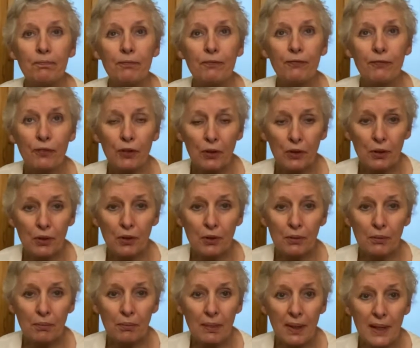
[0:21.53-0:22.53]
For
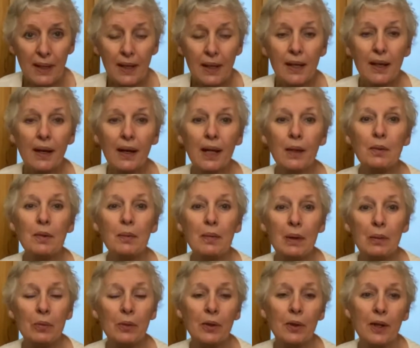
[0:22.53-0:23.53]
me, I'm a
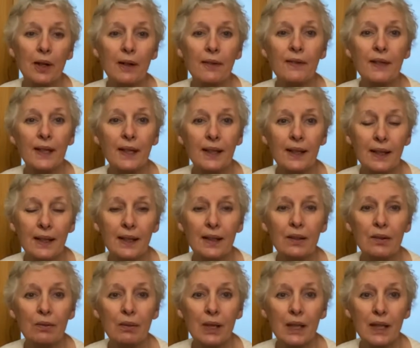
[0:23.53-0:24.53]
member of the
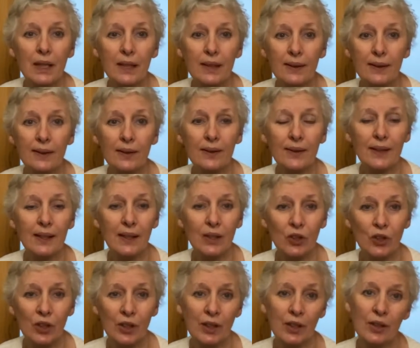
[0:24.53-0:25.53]
Canadian Reiki
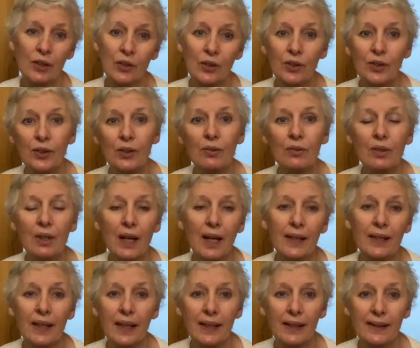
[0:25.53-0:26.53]
Association, and there's certain
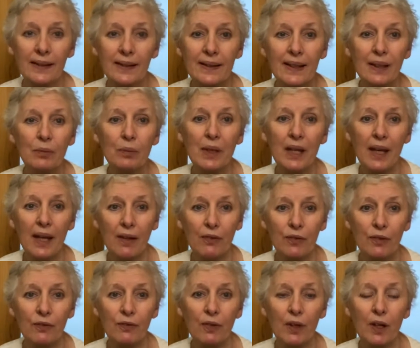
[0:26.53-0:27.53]
guidelines that we have
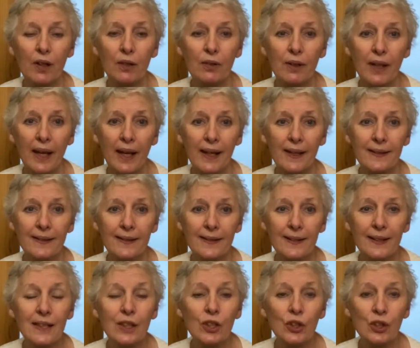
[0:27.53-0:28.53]
to follow as
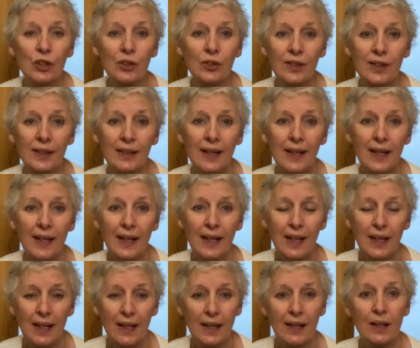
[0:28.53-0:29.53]
teachers
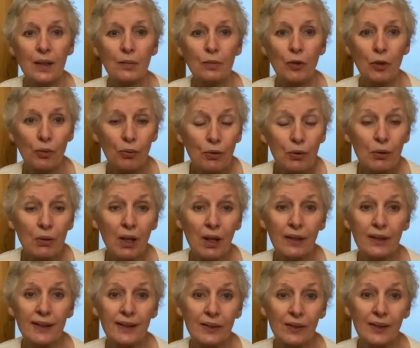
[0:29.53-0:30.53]
through our
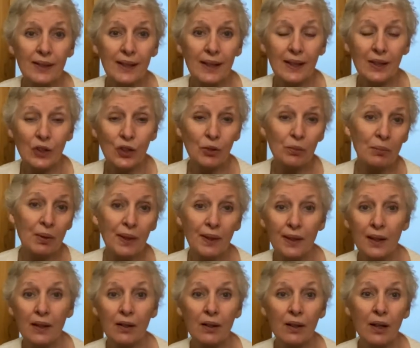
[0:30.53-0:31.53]
association, but
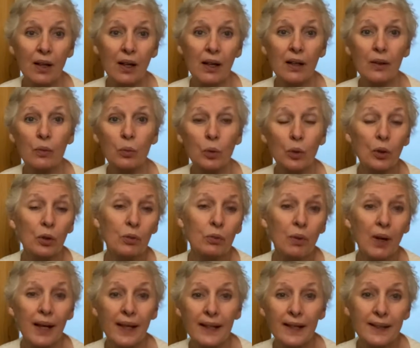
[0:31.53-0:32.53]
there are
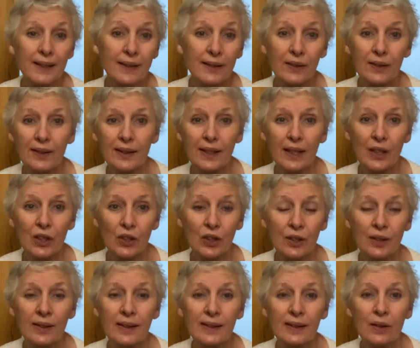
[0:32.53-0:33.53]
worldwide
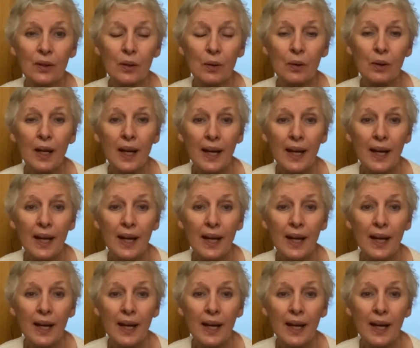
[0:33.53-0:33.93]
associations. So